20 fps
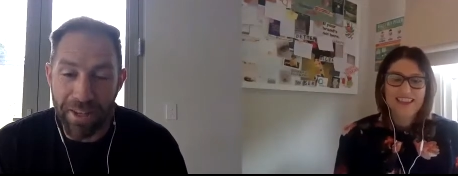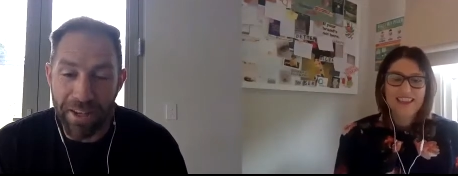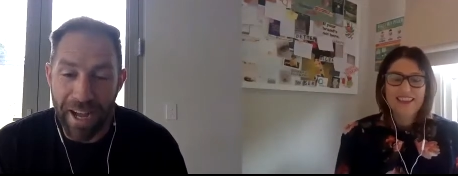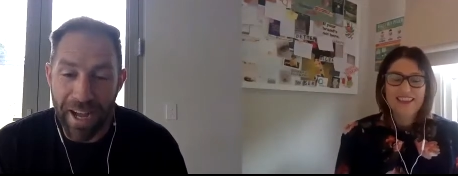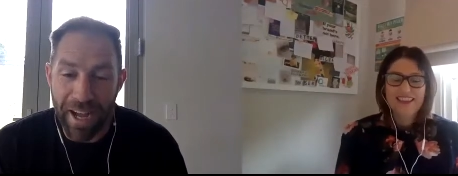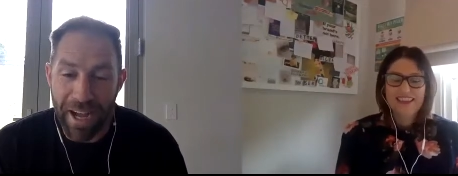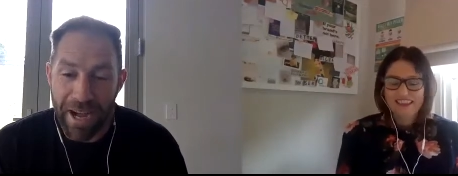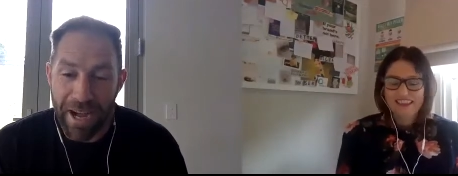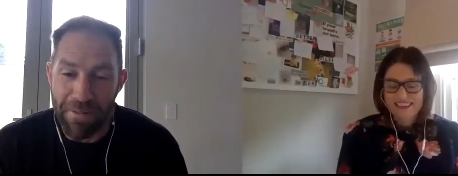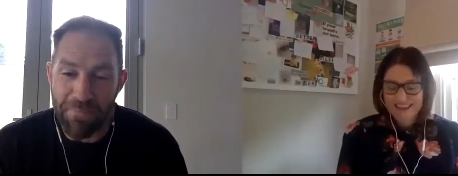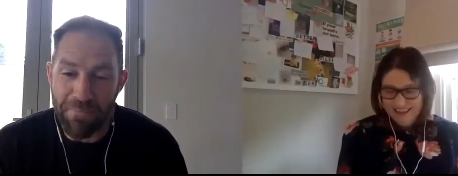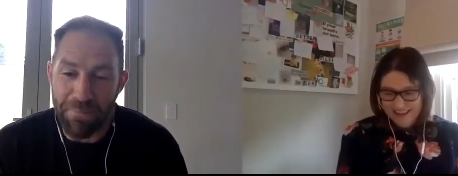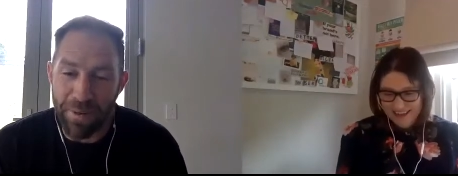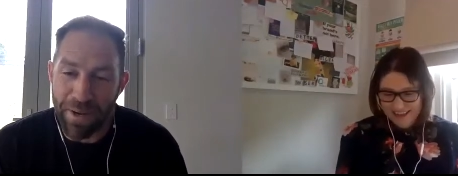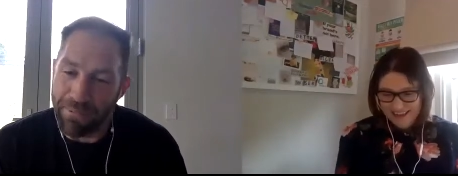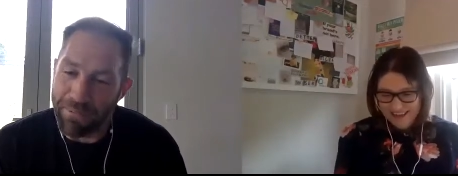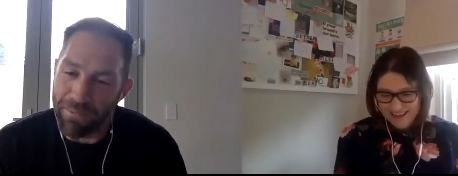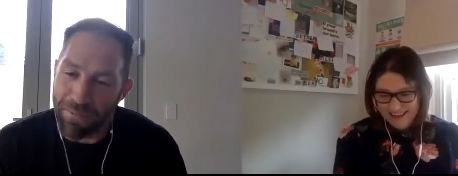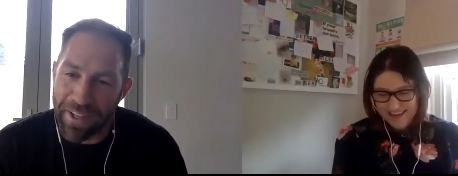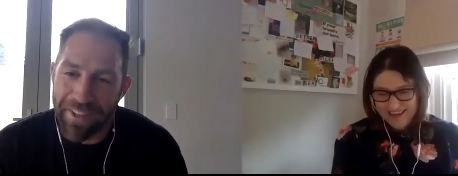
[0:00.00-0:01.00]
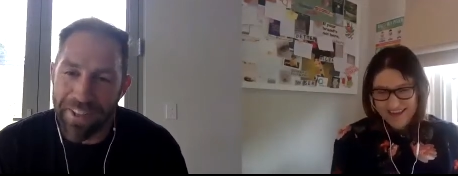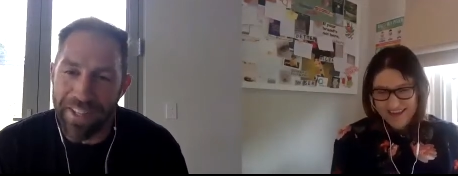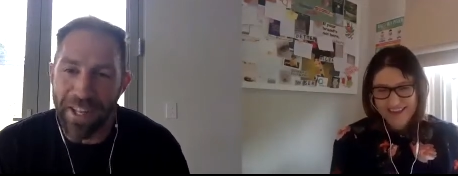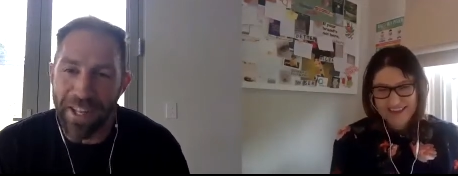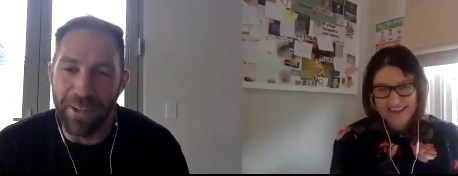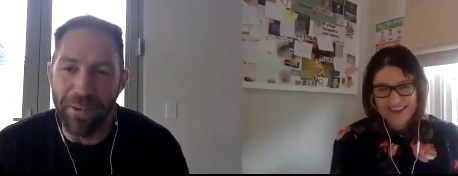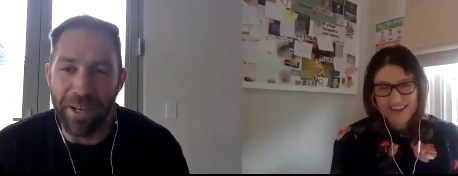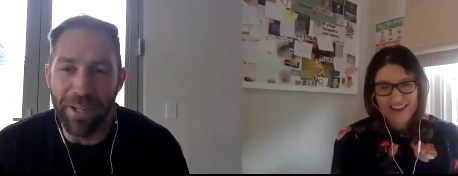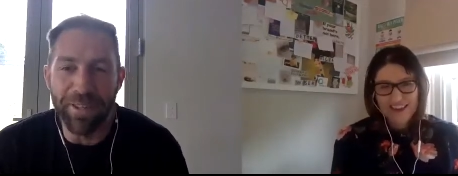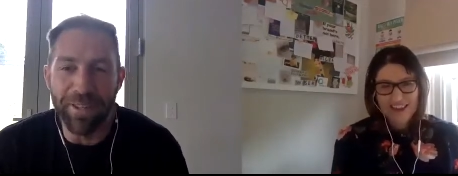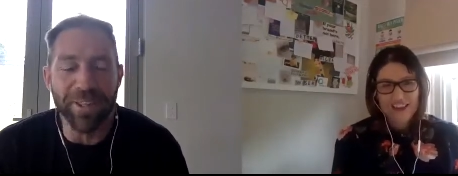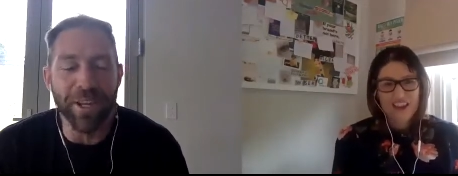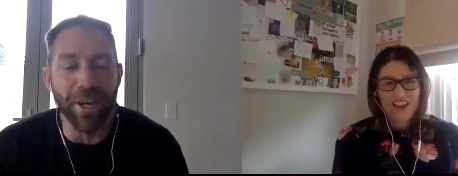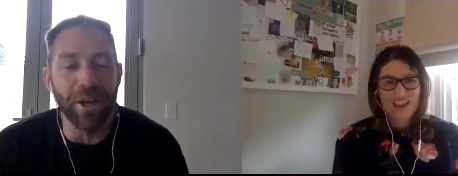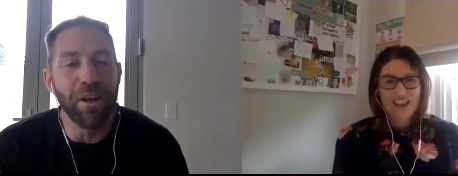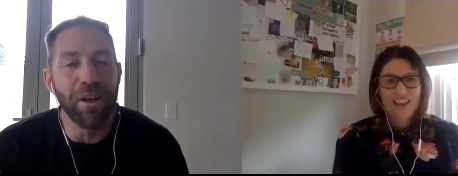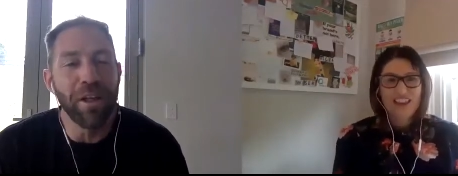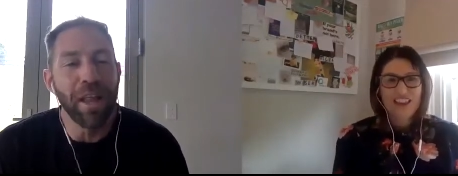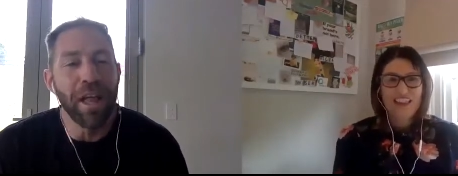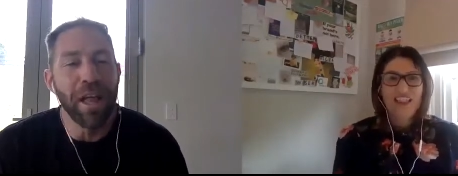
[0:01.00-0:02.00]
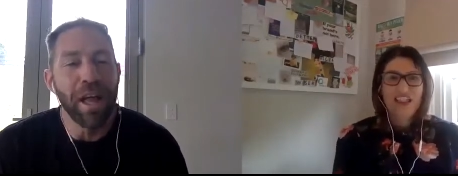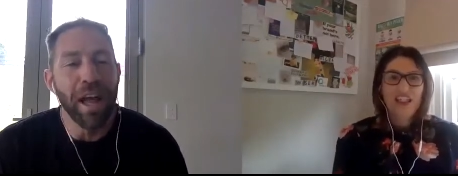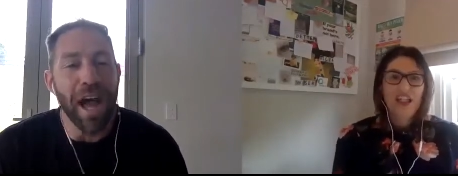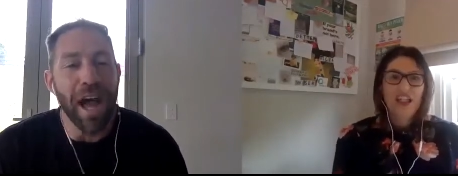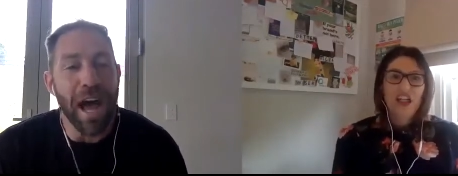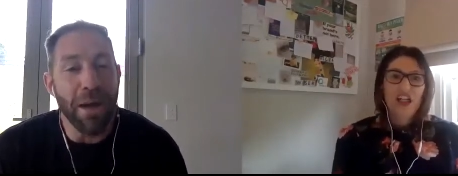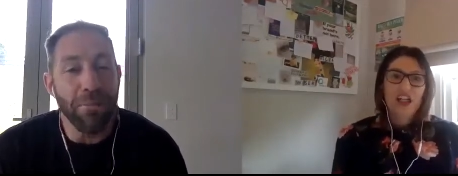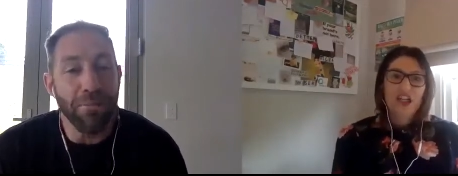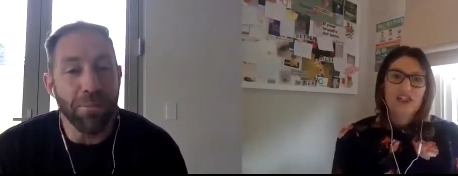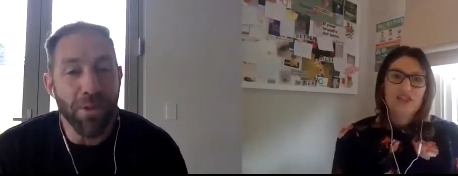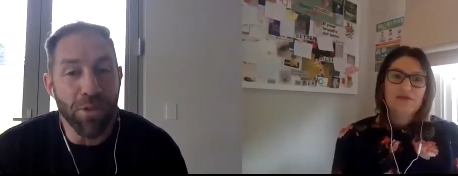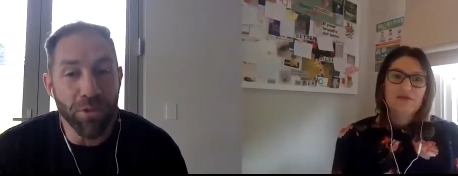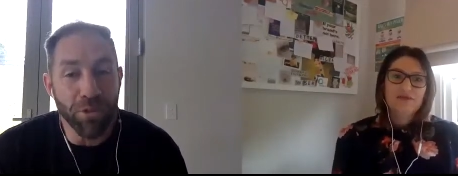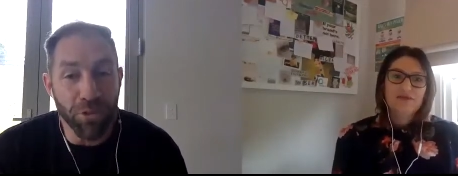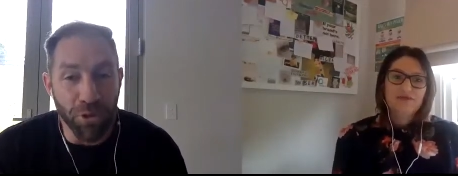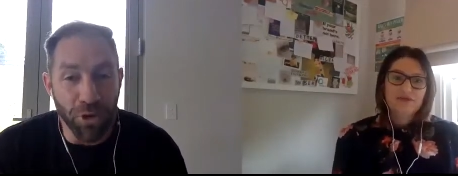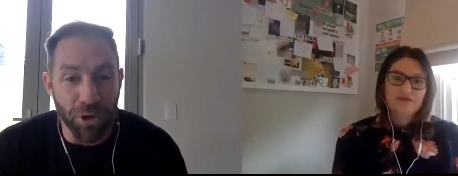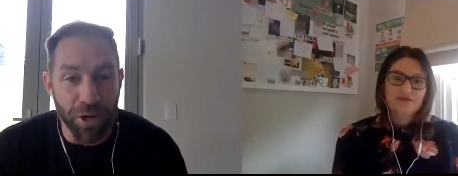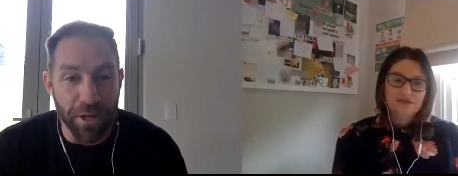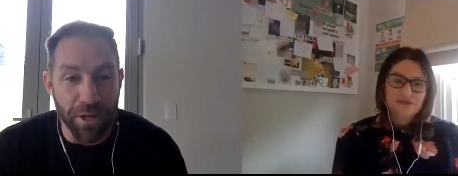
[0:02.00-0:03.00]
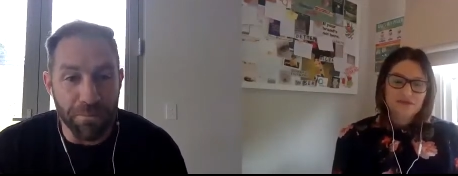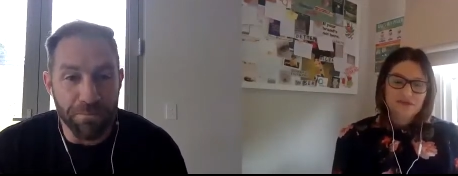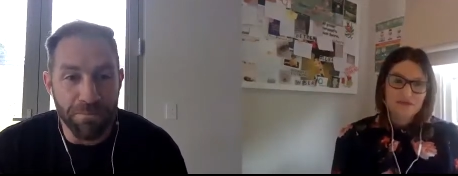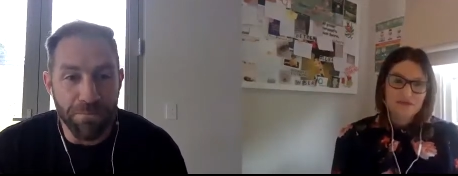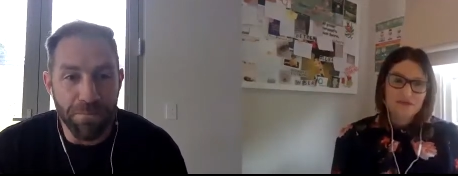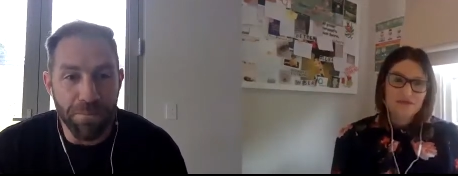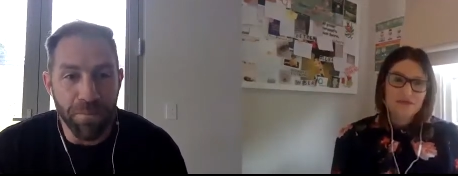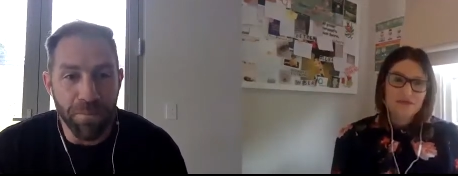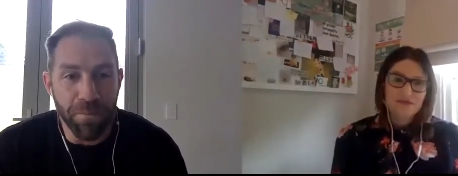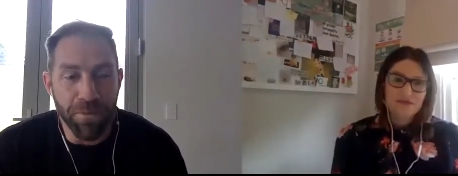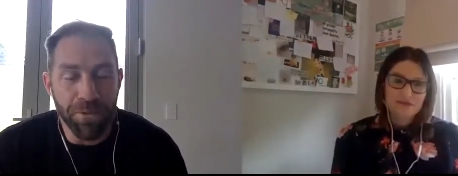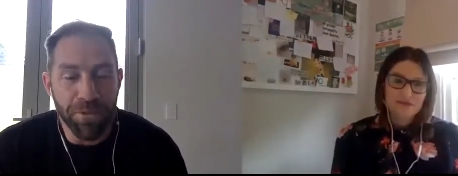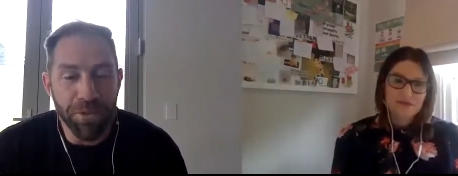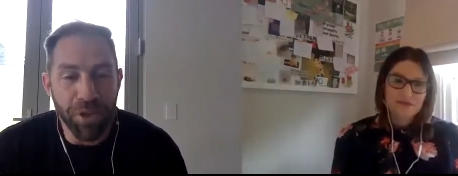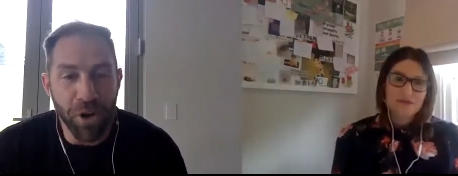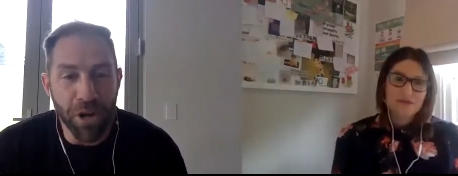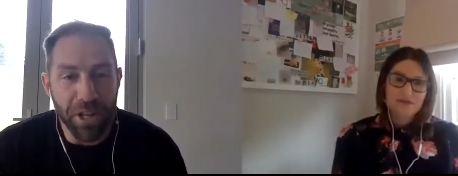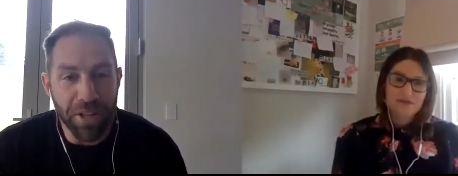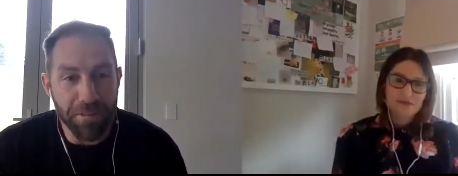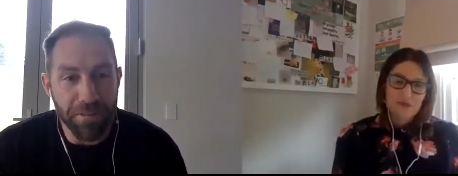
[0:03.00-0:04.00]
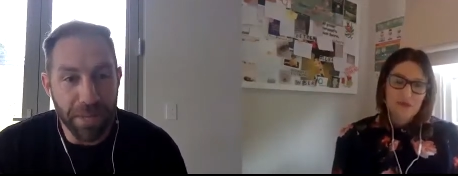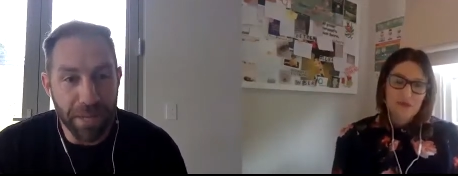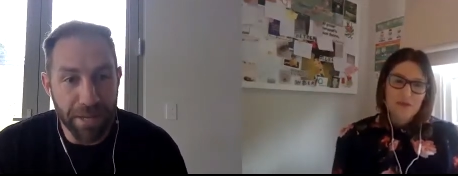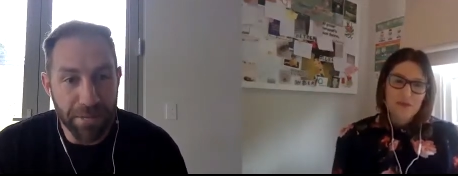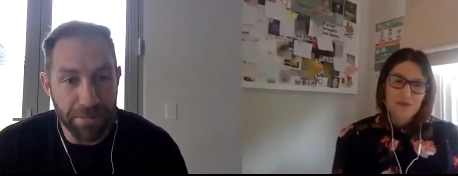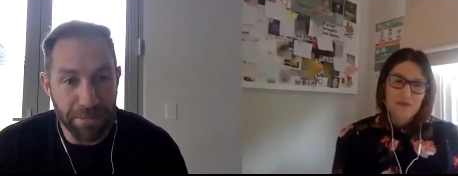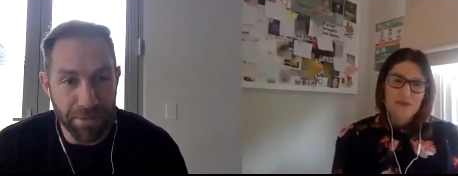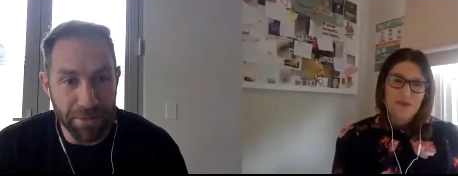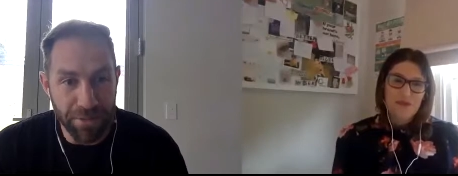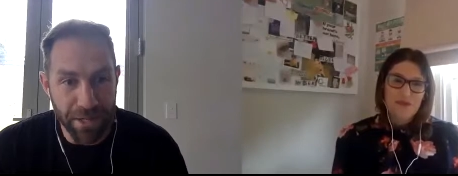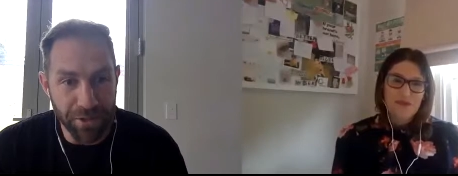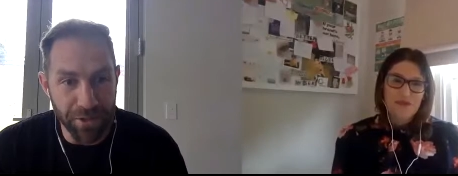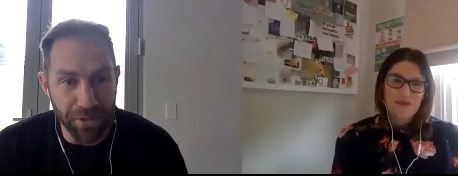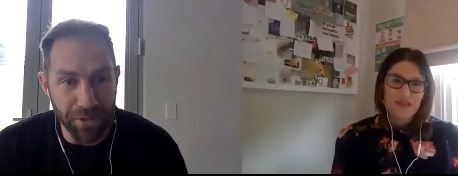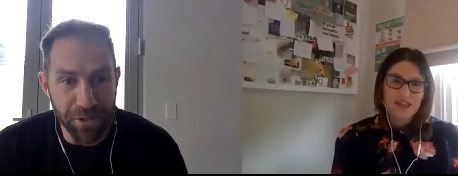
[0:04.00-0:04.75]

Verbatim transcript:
Speaker 1: uh, but that's another one. So, um, drawing, don't expect perfection.